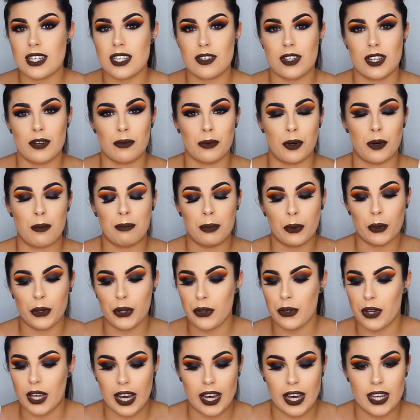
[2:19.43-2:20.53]
so I didn't want to bore
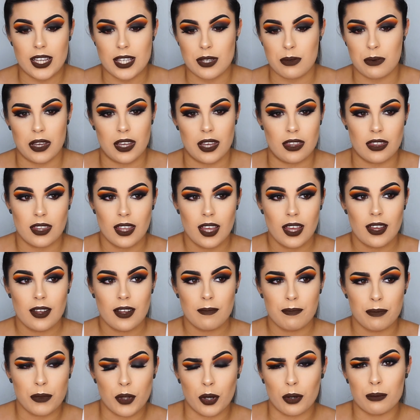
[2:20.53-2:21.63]
you guys with
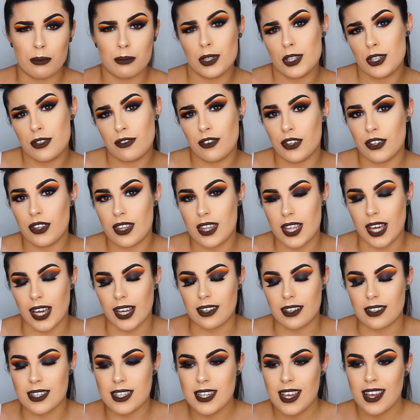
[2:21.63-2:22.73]
not much fun
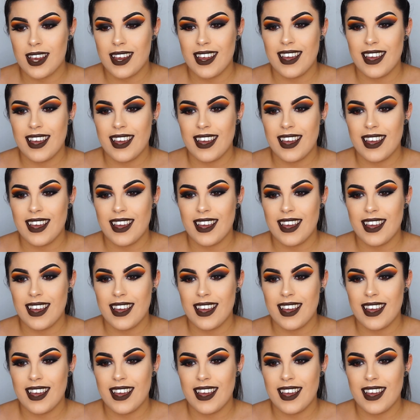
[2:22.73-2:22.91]
things.